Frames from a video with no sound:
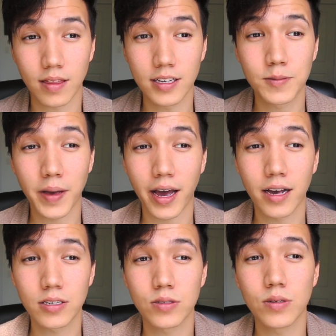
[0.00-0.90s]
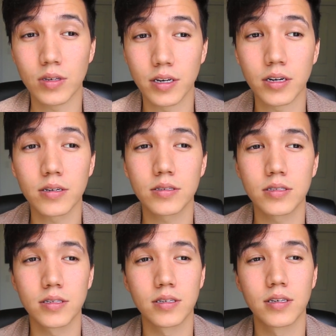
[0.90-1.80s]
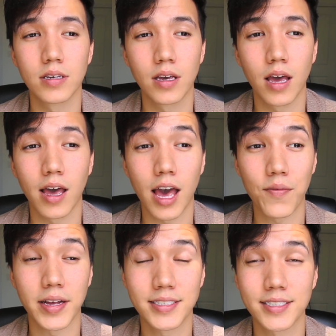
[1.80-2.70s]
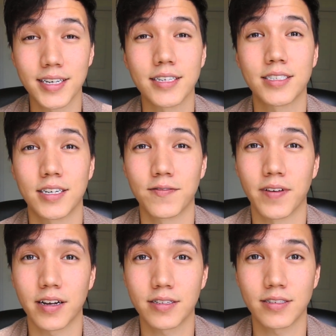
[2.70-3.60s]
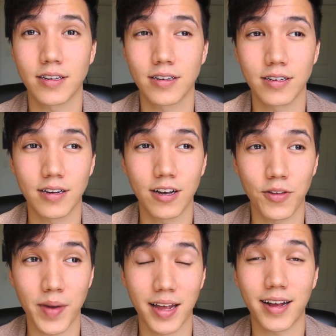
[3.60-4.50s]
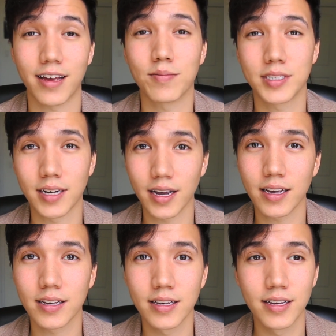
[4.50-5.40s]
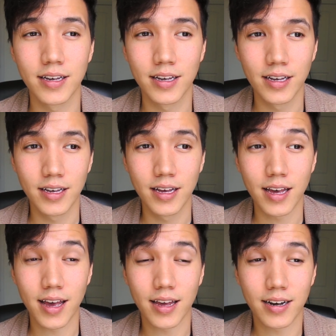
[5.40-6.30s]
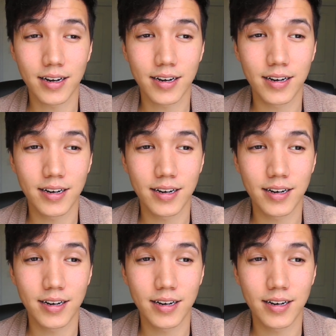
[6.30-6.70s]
These past 2 years have had such an effect on the man I am today, and